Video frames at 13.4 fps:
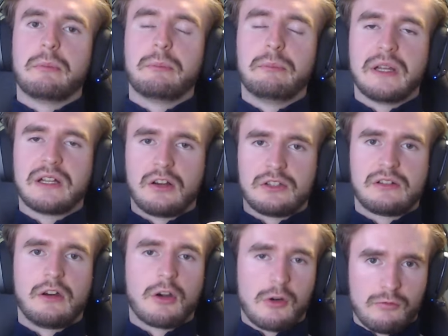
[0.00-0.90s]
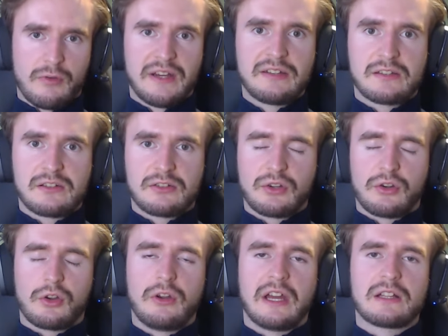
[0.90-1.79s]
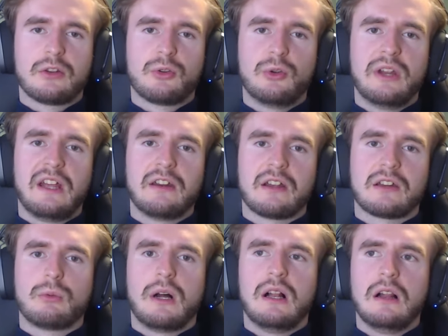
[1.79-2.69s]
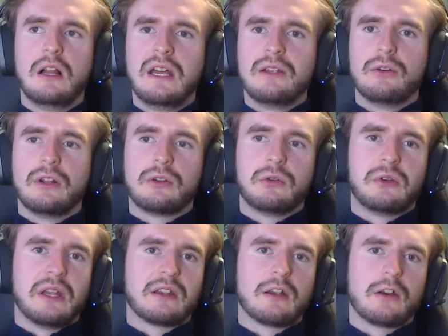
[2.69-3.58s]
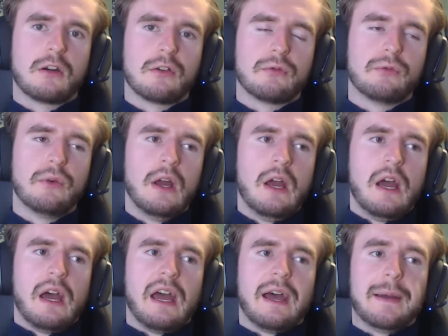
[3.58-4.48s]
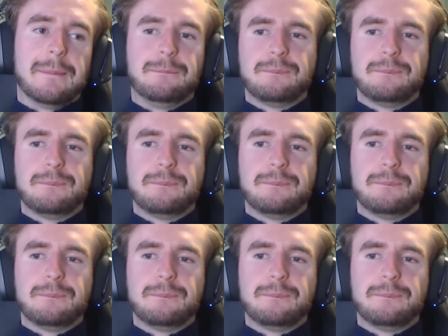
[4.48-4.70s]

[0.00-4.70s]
because there are risks connected to data as well. You need to take care of uh,